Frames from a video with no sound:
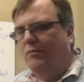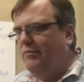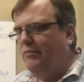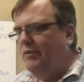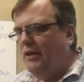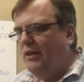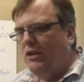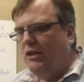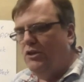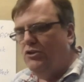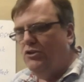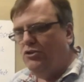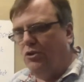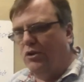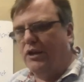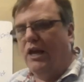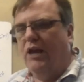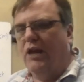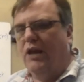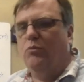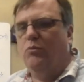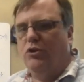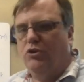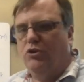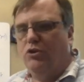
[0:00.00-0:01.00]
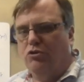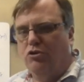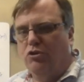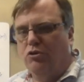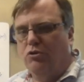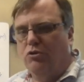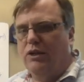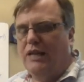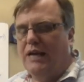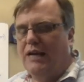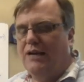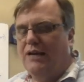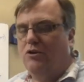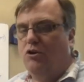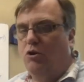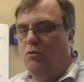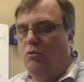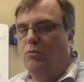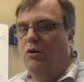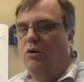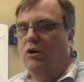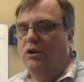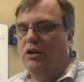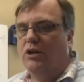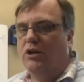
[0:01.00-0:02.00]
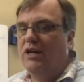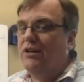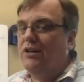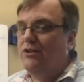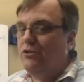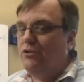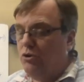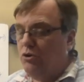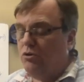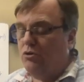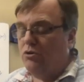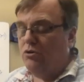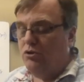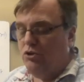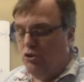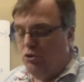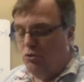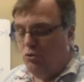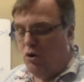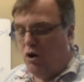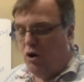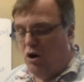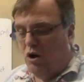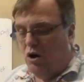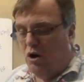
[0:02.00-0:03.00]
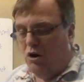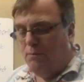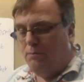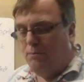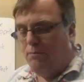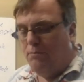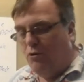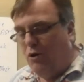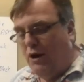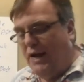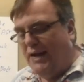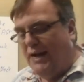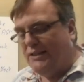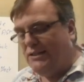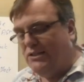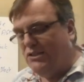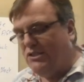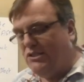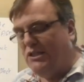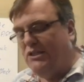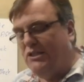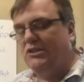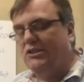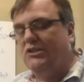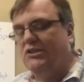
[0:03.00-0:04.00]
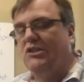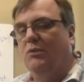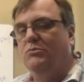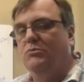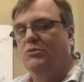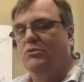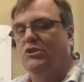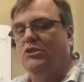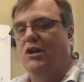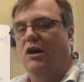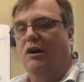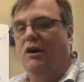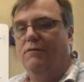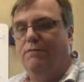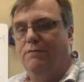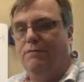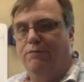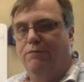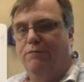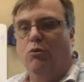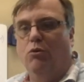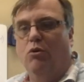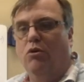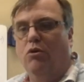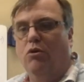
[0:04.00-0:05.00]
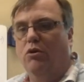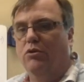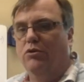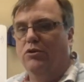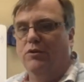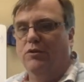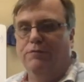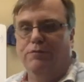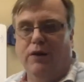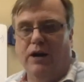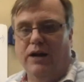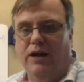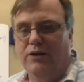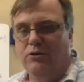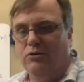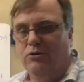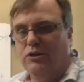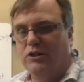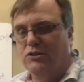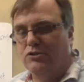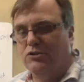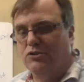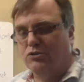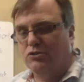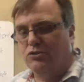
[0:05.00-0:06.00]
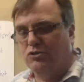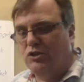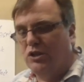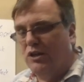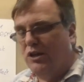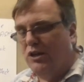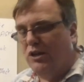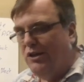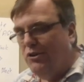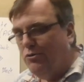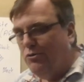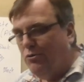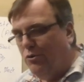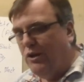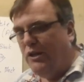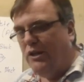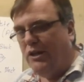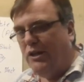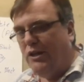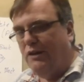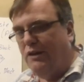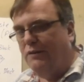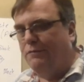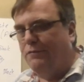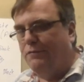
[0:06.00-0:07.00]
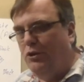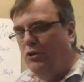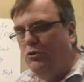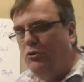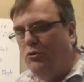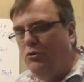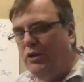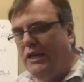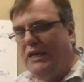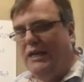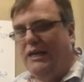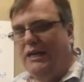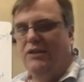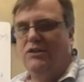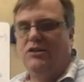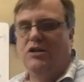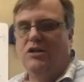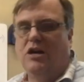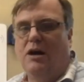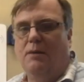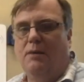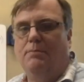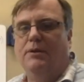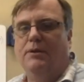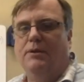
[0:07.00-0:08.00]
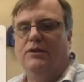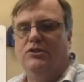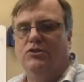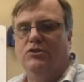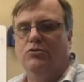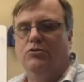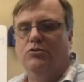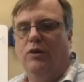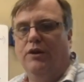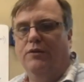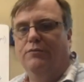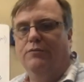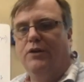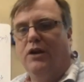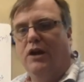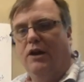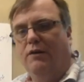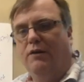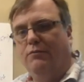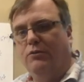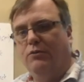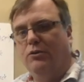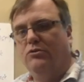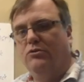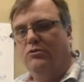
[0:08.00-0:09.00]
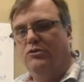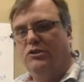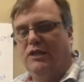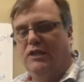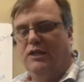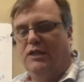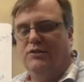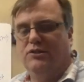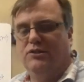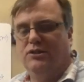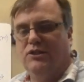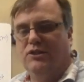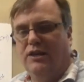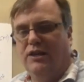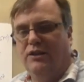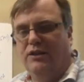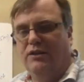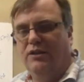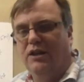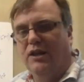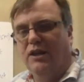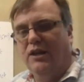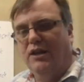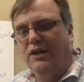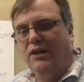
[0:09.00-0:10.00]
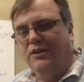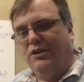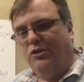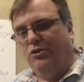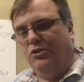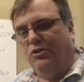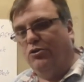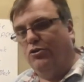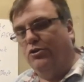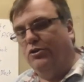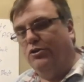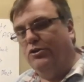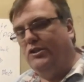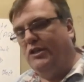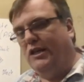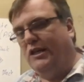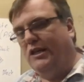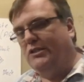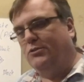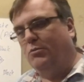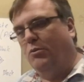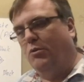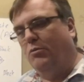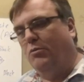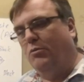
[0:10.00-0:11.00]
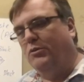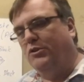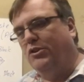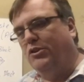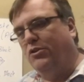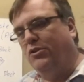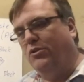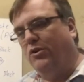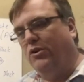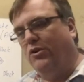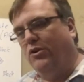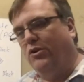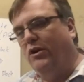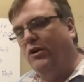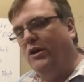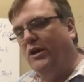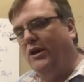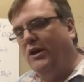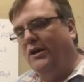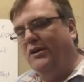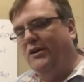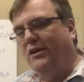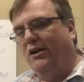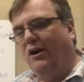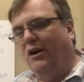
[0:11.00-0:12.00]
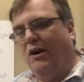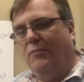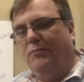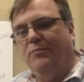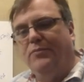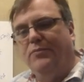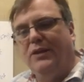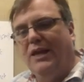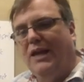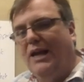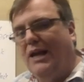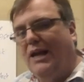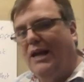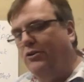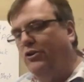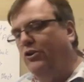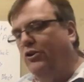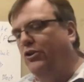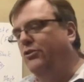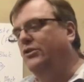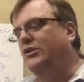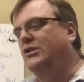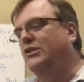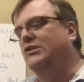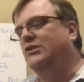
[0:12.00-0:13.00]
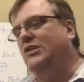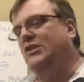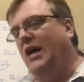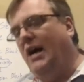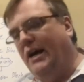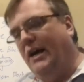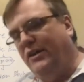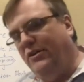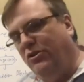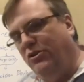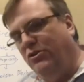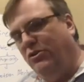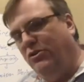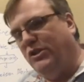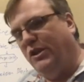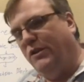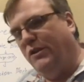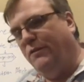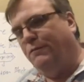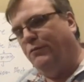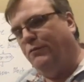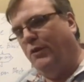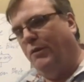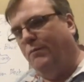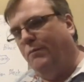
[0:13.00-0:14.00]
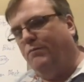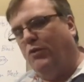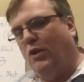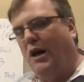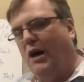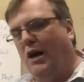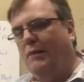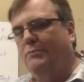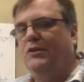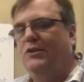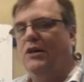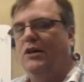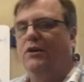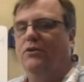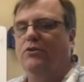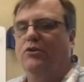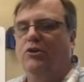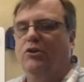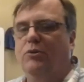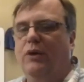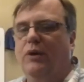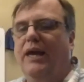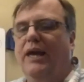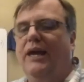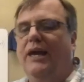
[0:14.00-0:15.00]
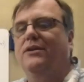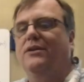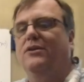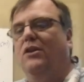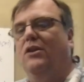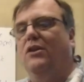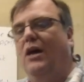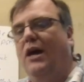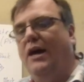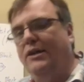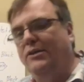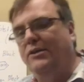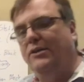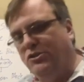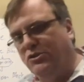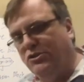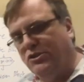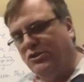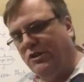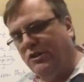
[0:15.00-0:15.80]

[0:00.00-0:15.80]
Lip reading: So again, when you're doing that homework, you are practicing some stuff for the final because there's really a few key topics that we have covered since then that are good testable material. How do you design using flip-flops? How do you analyze using